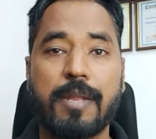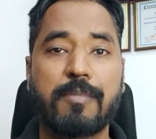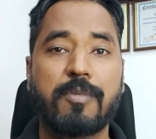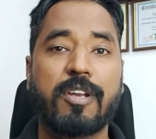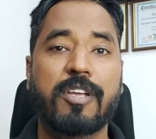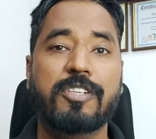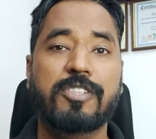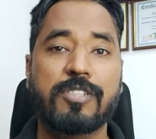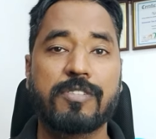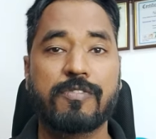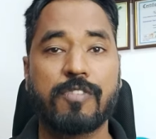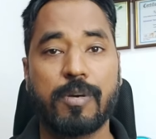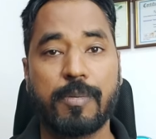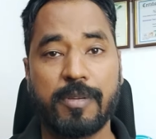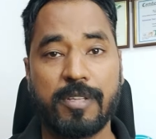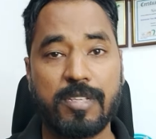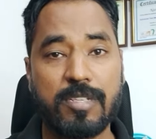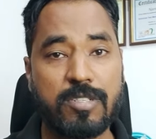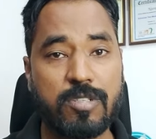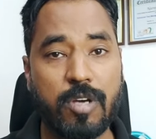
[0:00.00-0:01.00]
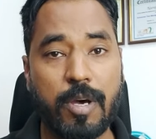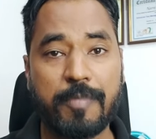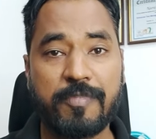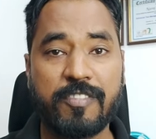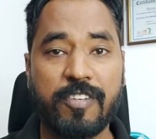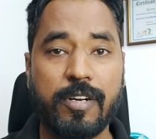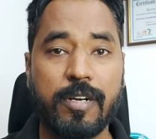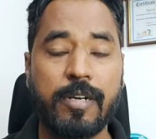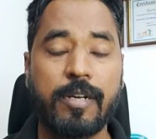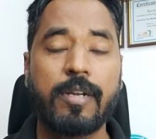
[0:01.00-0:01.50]
and emulation from other
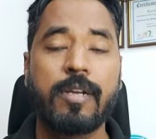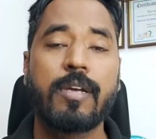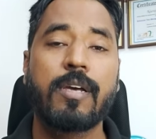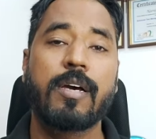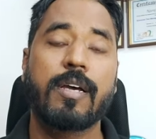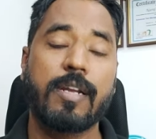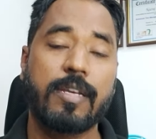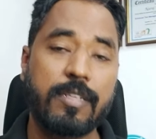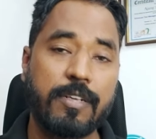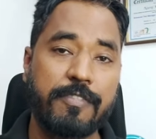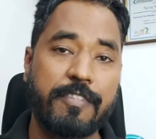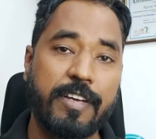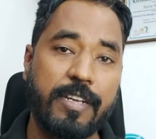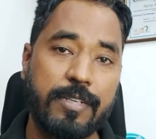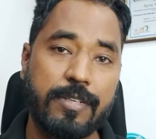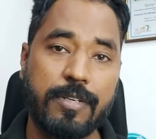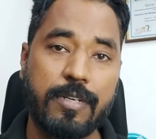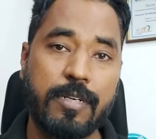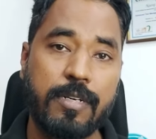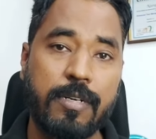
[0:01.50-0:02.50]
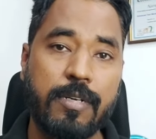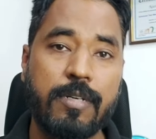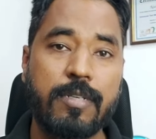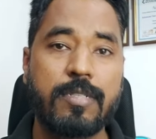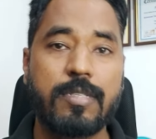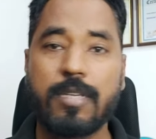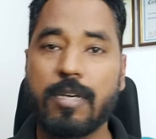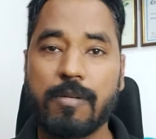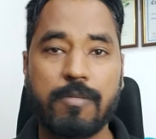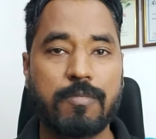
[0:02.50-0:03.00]
software, another vendor.
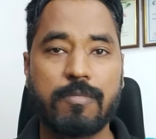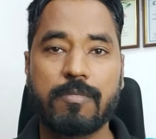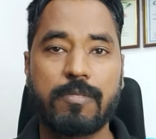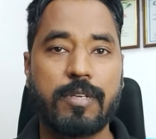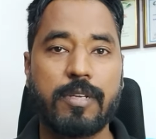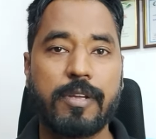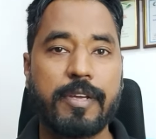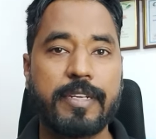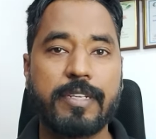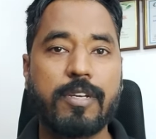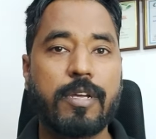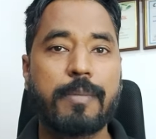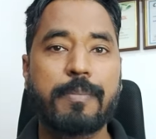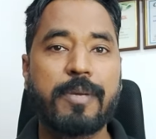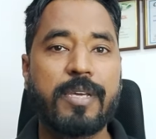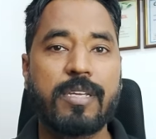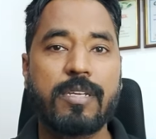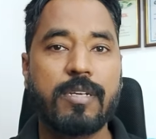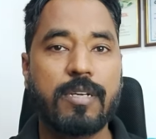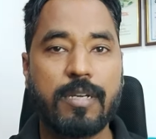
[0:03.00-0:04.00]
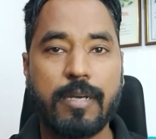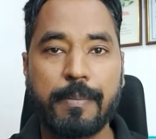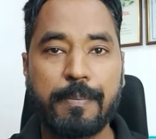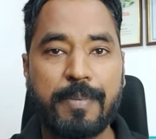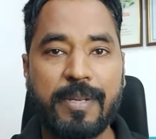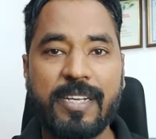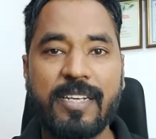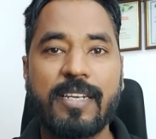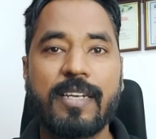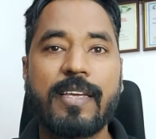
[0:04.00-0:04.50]
So, you know, it can be
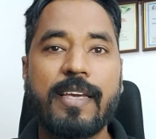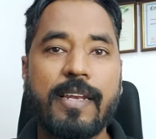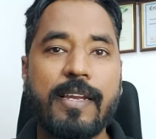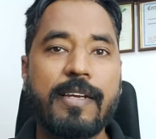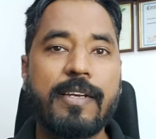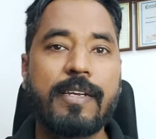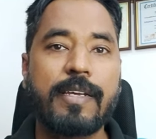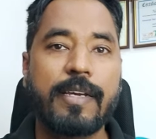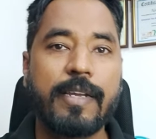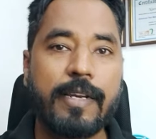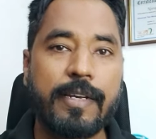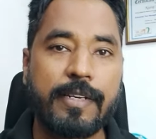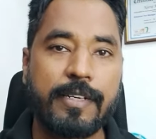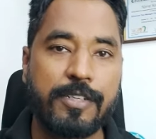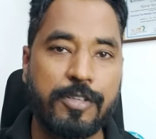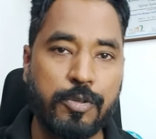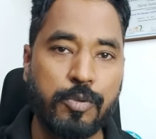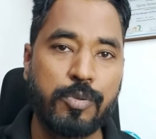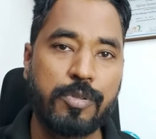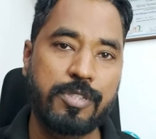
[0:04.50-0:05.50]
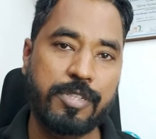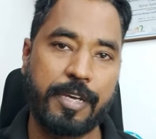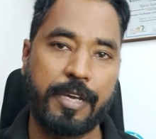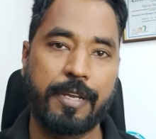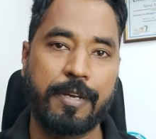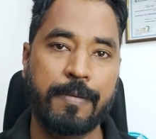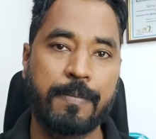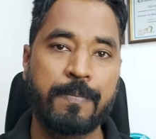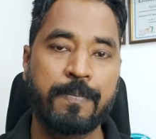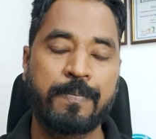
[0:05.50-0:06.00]
completely an integrated tool
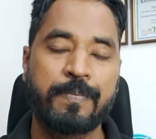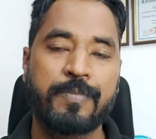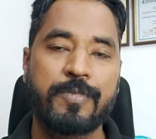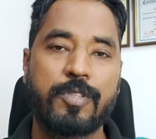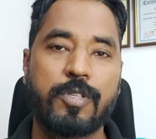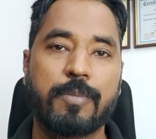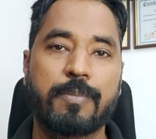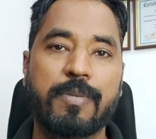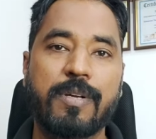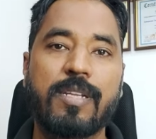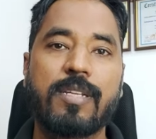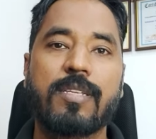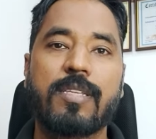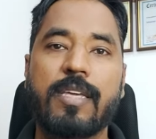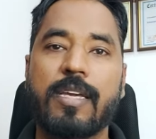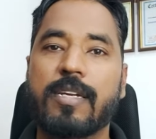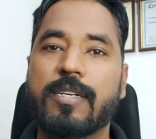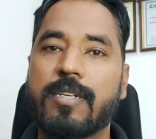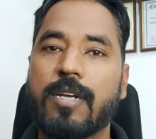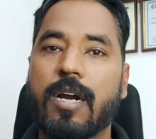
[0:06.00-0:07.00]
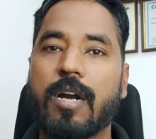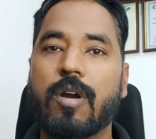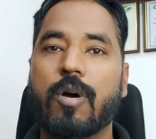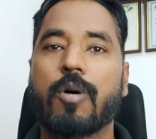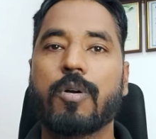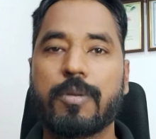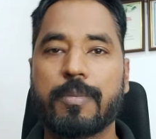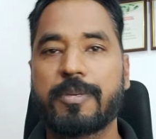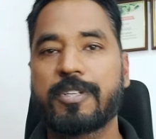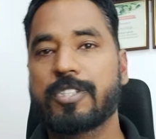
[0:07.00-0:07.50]
chain to build the entire
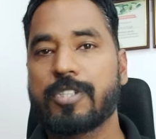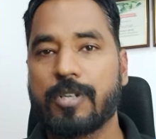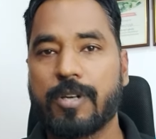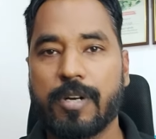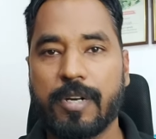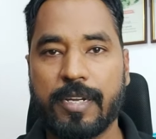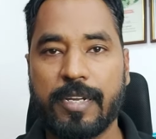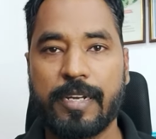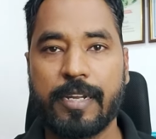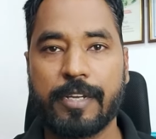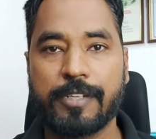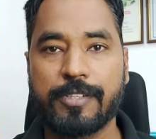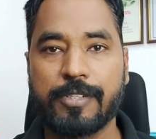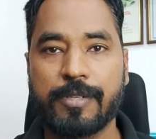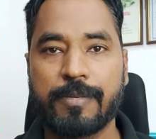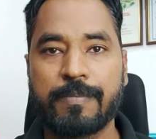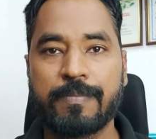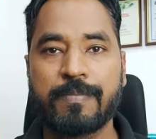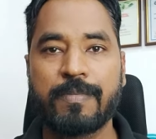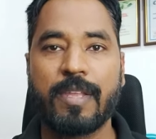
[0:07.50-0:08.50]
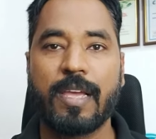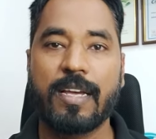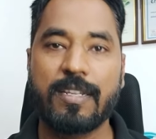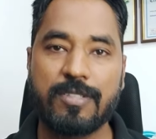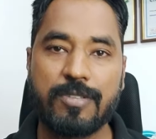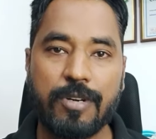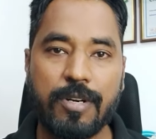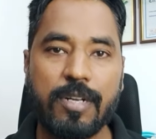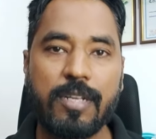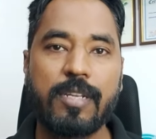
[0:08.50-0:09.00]
automation architecture. And
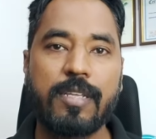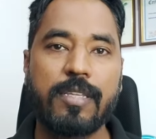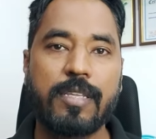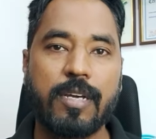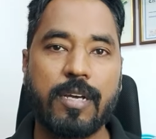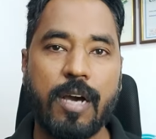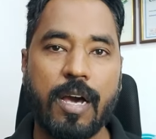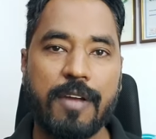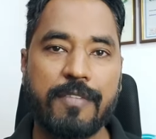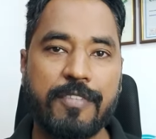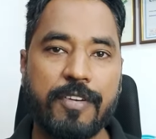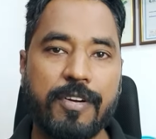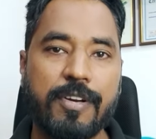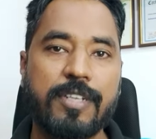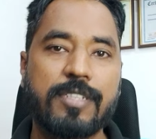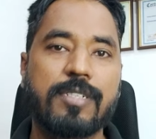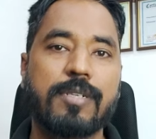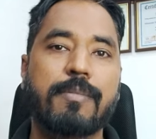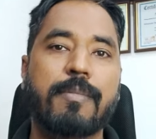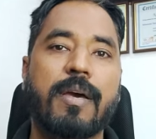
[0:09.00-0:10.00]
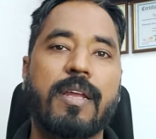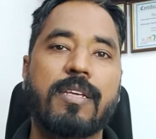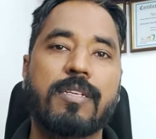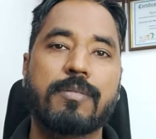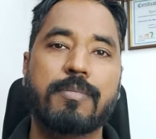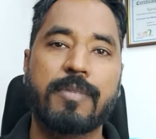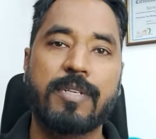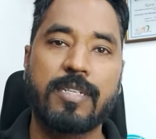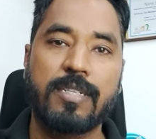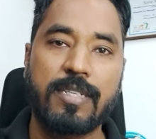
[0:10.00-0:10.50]
certainly the configuration
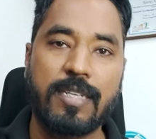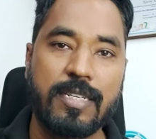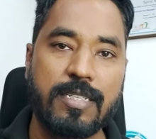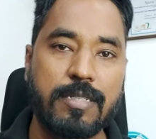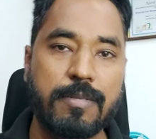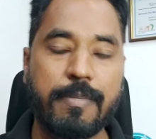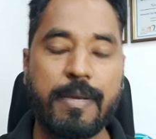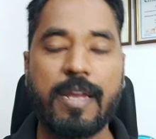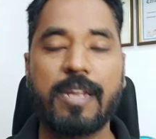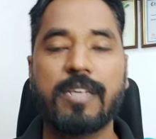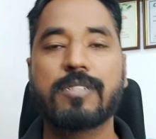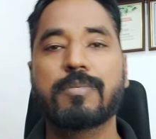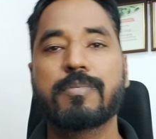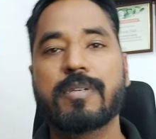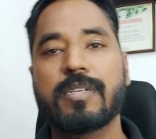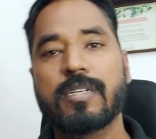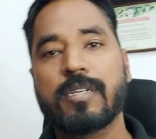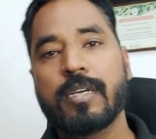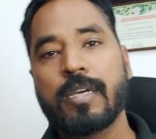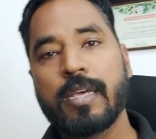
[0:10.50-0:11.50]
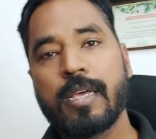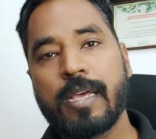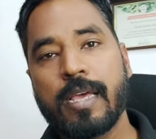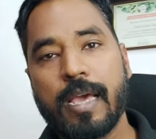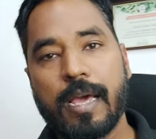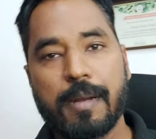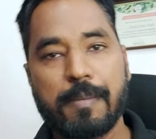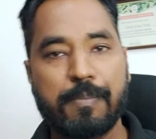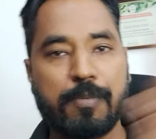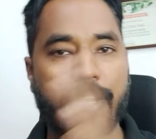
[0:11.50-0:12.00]
management, test management,
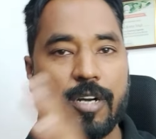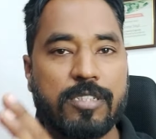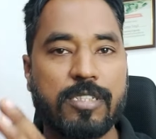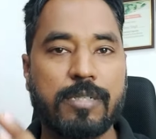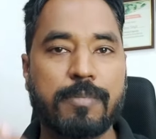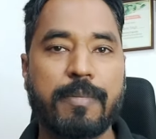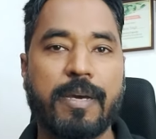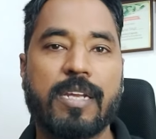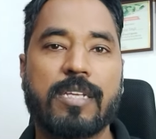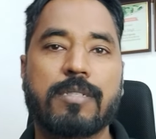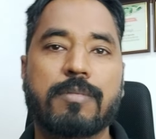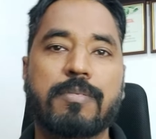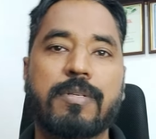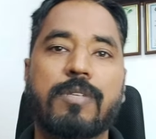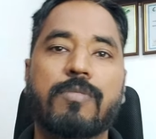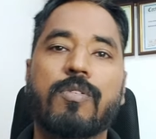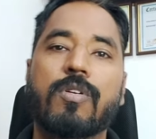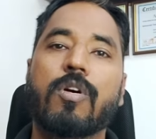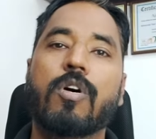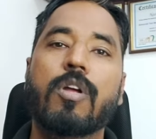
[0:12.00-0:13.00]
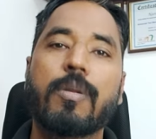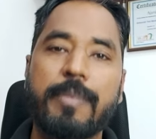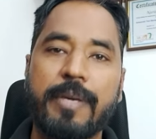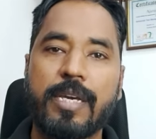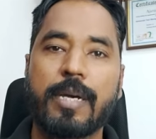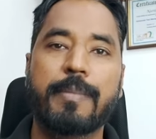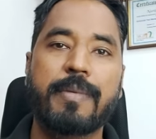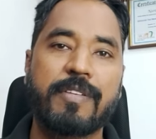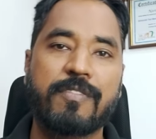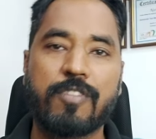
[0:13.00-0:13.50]
and project management will all be
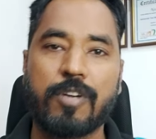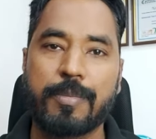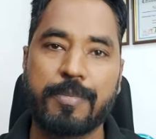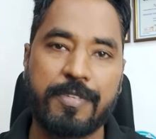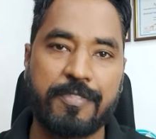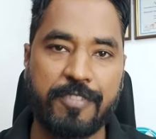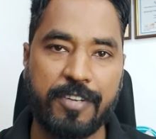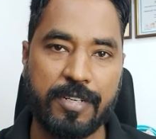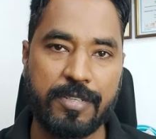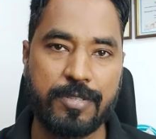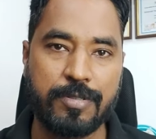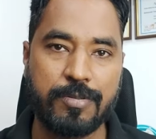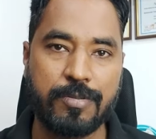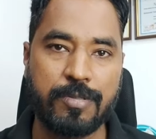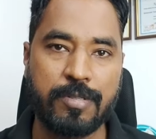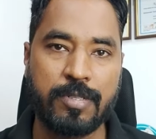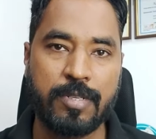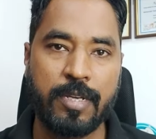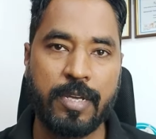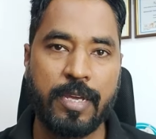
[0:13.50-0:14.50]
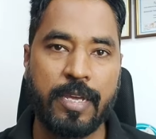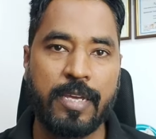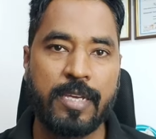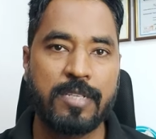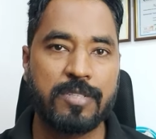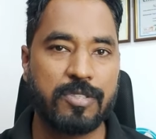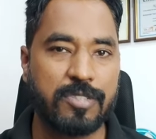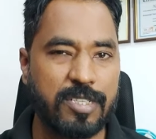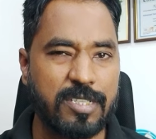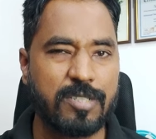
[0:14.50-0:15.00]
coming from different tools.
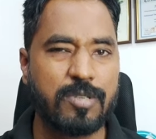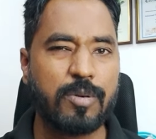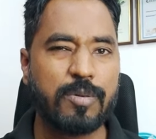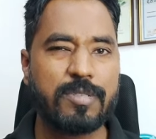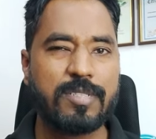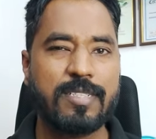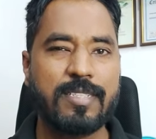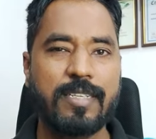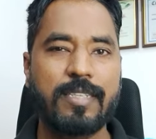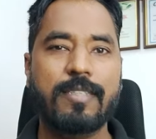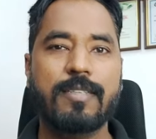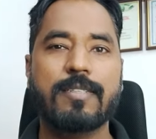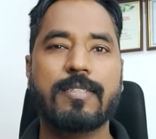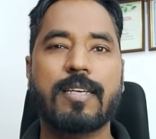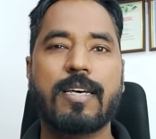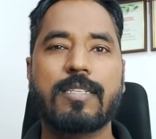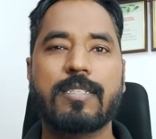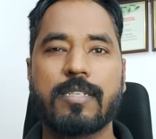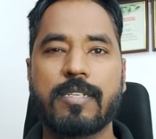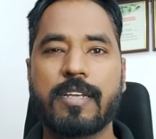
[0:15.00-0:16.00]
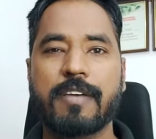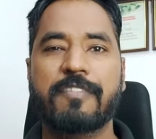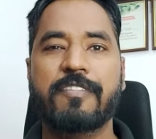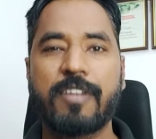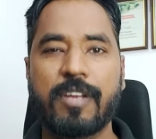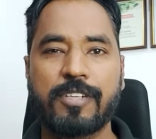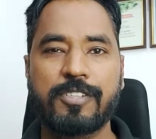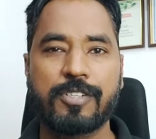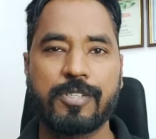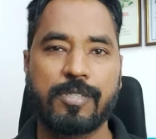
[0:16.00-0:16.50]
So just don't see this as a
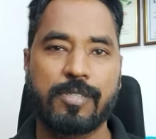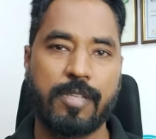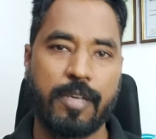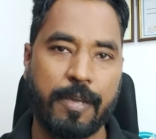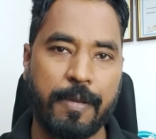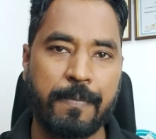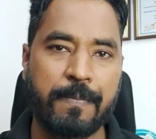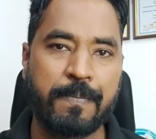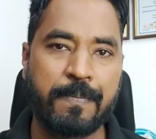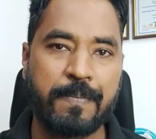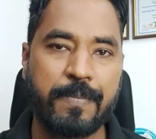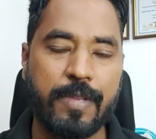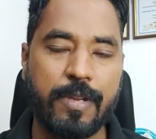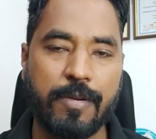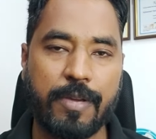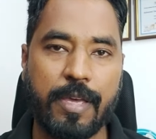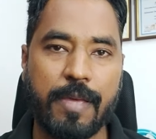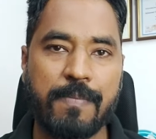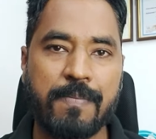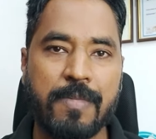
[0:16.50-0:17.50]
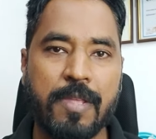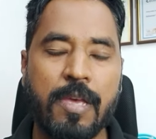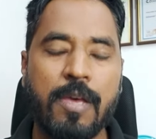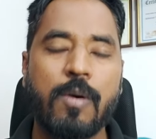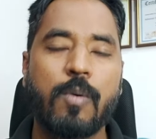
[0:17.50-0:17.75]
definition thing, okay?